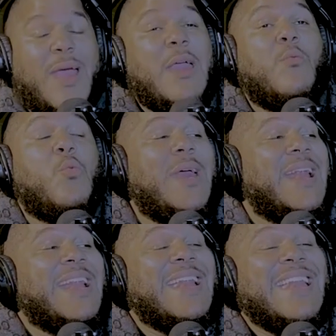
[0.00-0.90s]
It
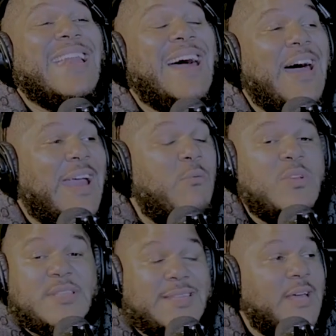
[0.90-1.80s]
went nuts. It
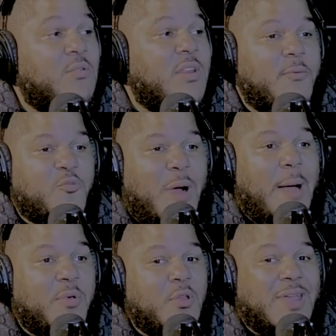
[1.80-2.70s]
was literally the most
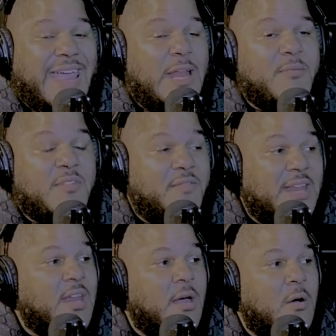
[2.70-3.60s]
popular cannabis
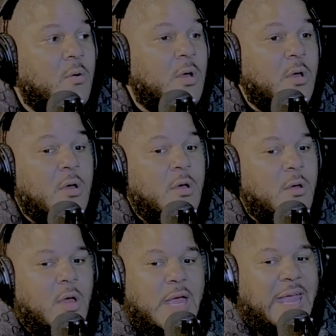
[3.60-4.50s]
video
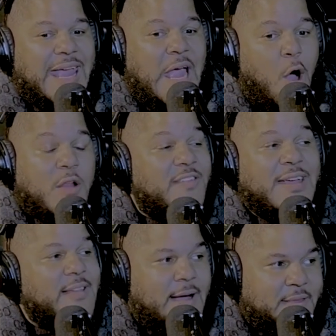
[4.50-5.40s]
on
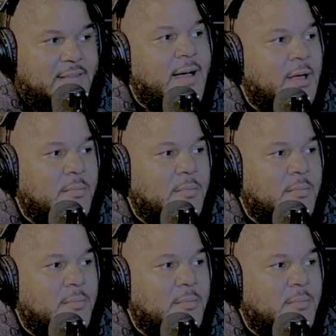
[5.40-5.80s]
TikTok at the time.